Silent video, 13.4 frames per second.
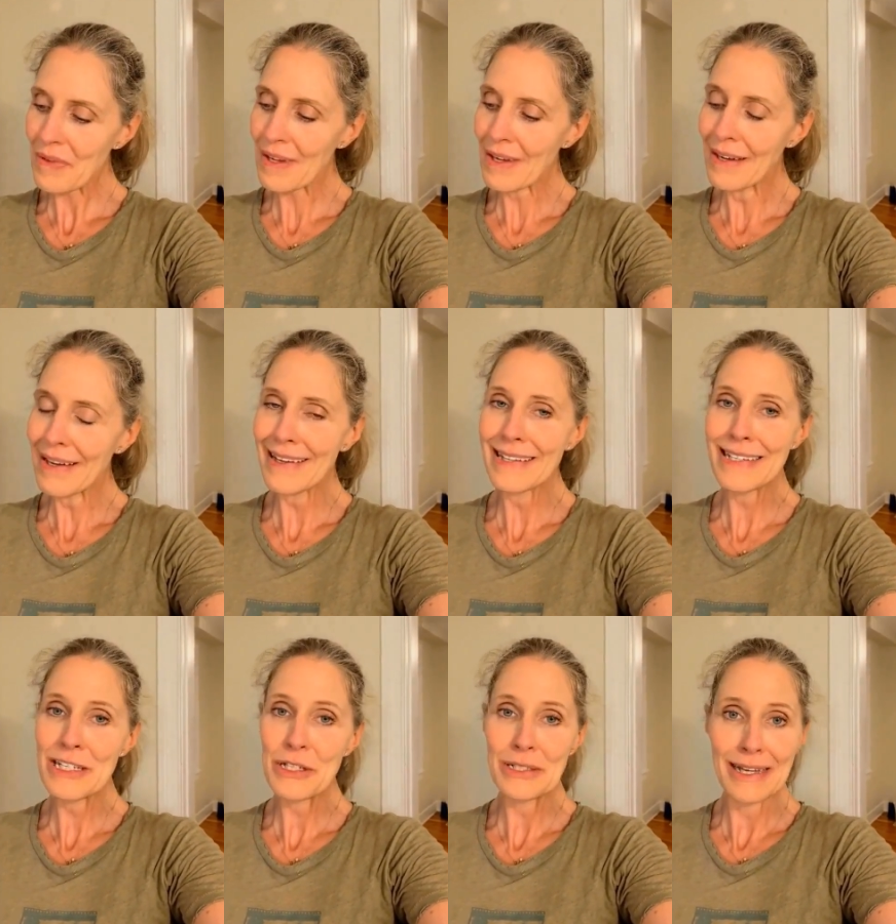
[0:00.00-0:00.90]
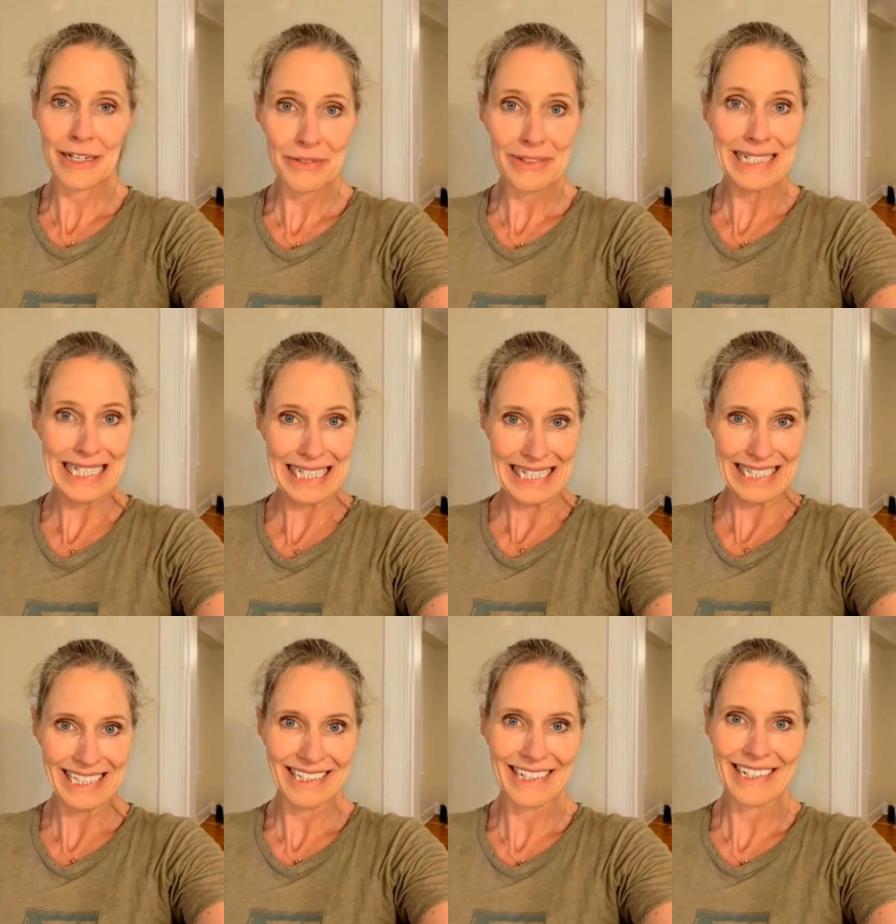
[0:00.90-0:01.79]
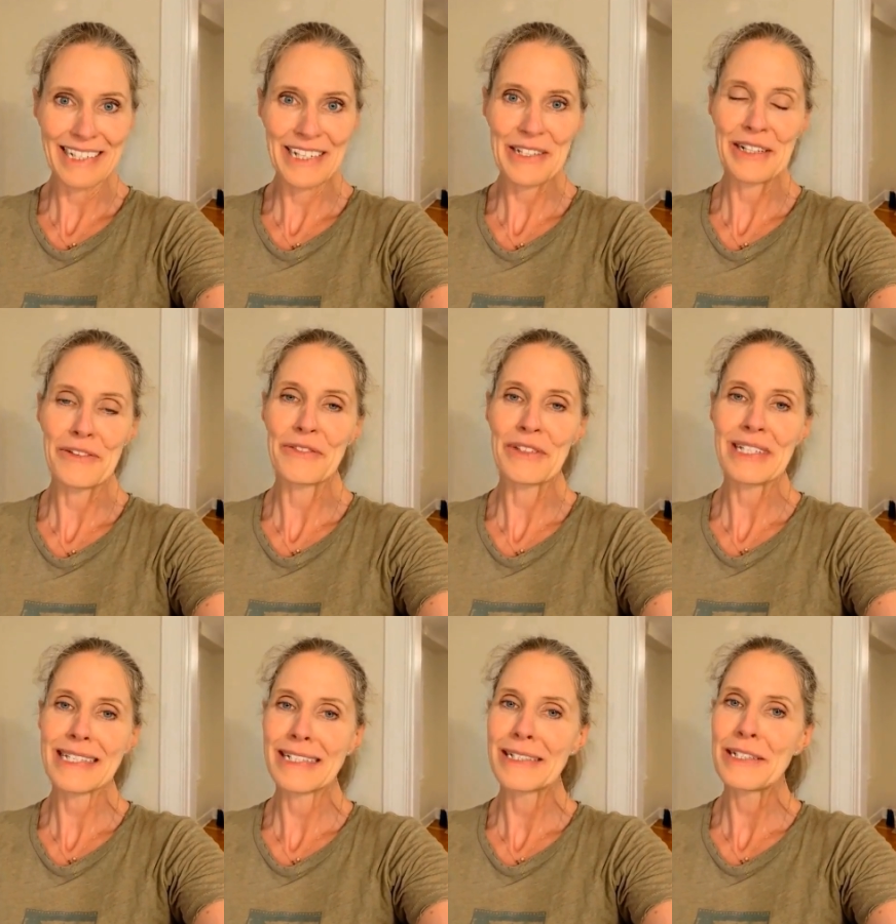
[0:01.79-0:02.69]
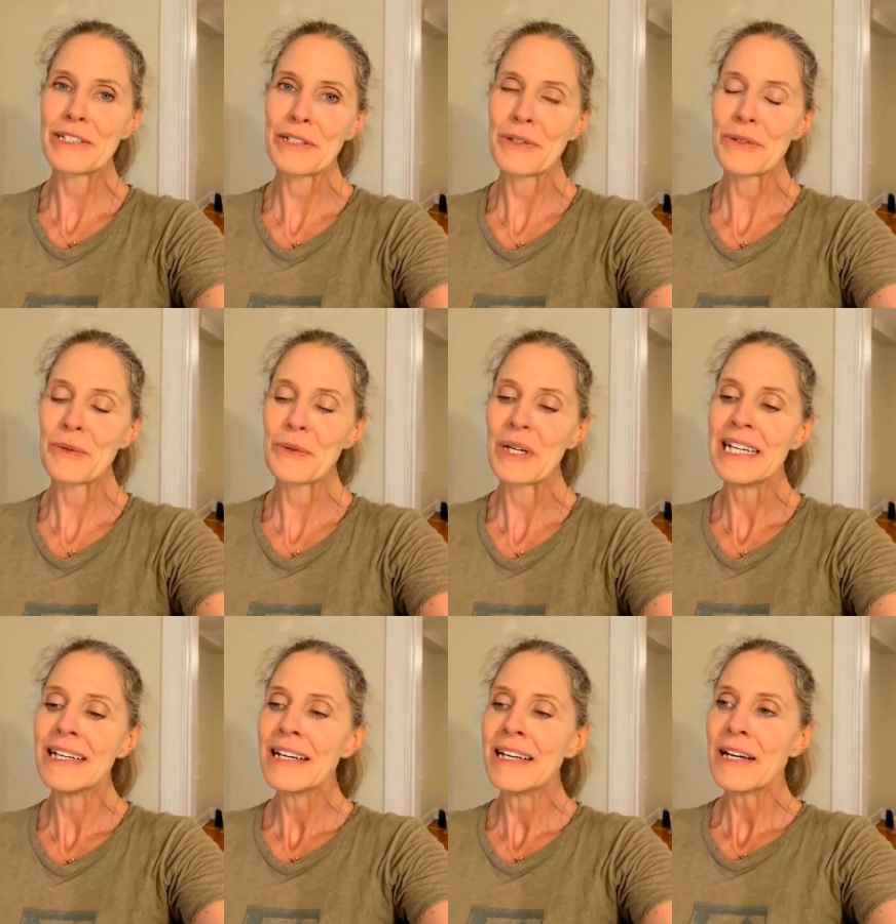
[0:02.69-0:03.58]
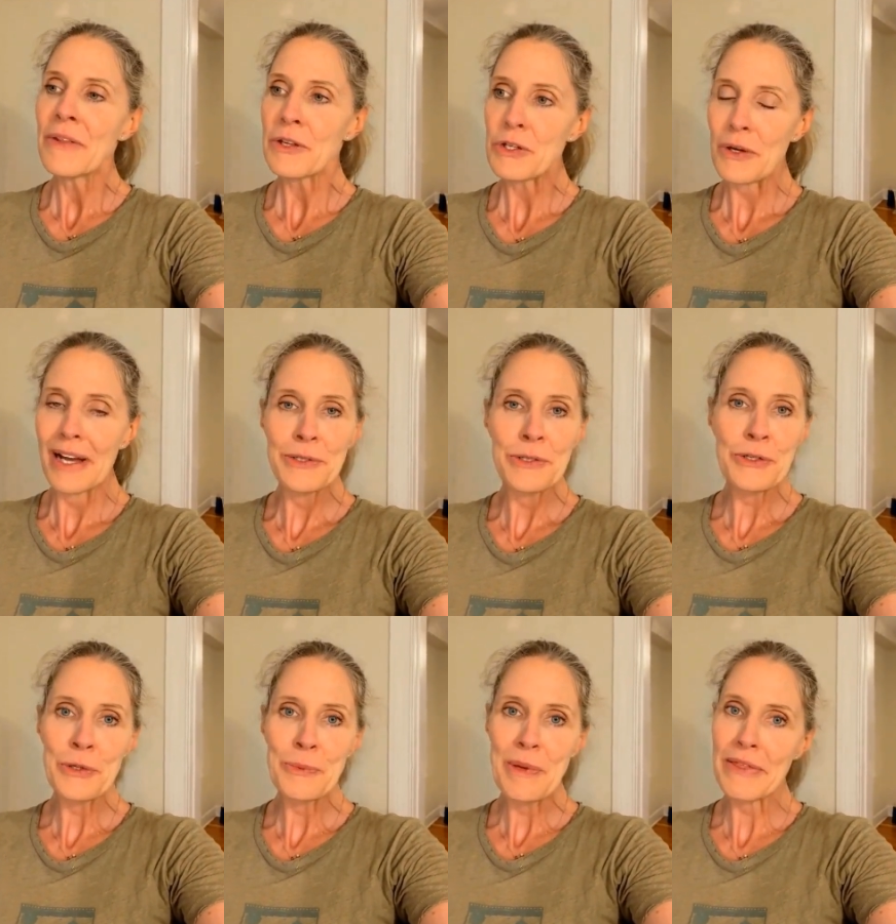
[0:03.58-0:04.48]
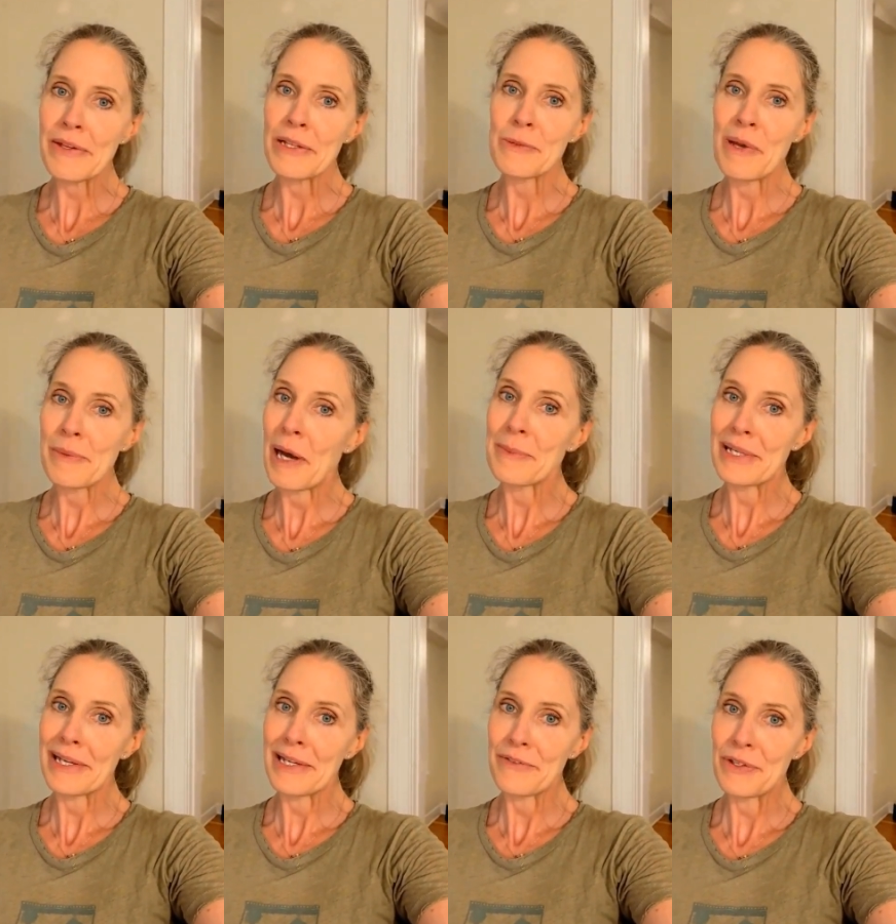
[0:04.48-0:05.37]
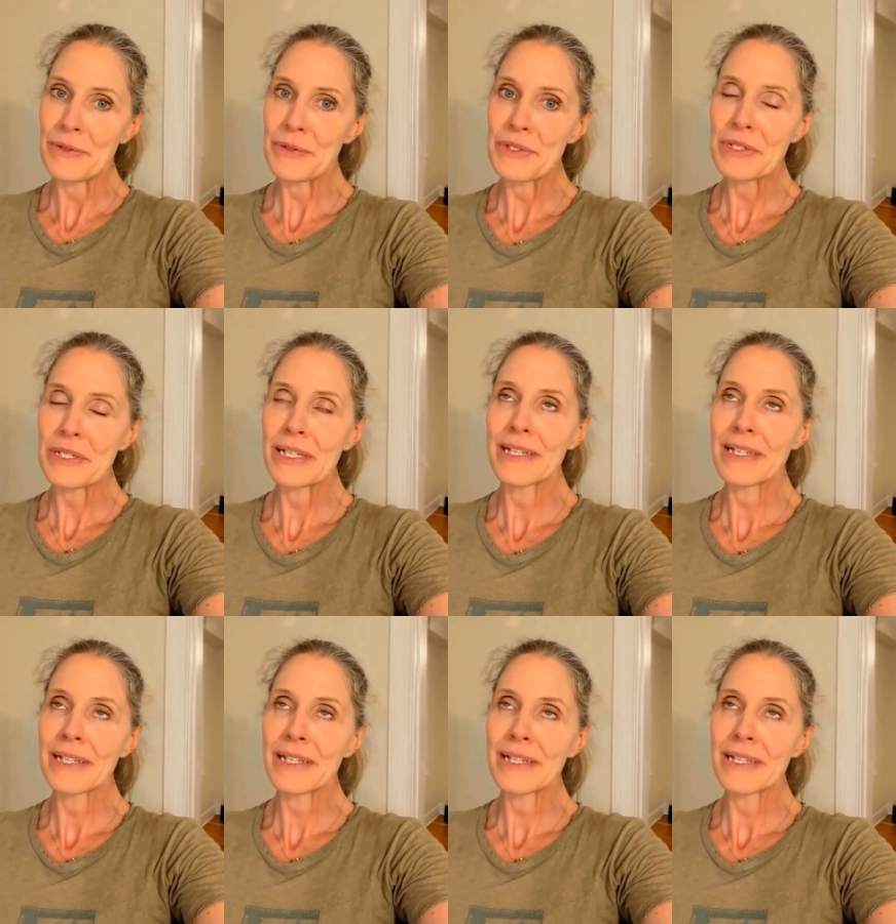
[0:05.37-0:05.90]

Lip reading: I should not have listened. I should have listened to the tried and true methods my mom and I have used,